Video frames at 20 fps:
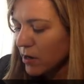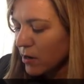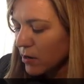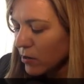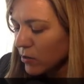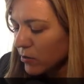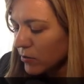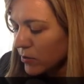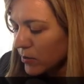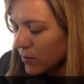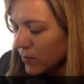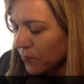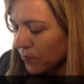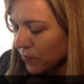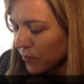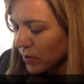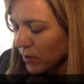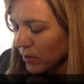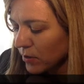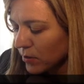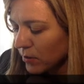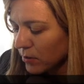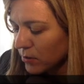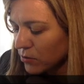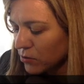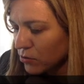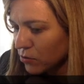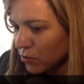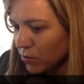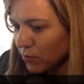R,
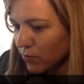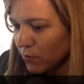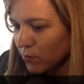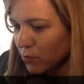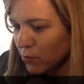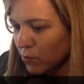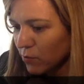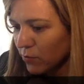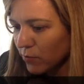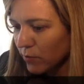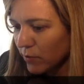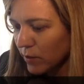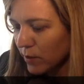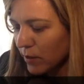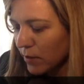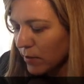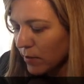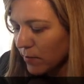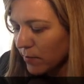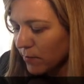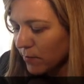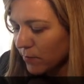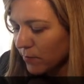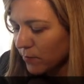and solve for uh,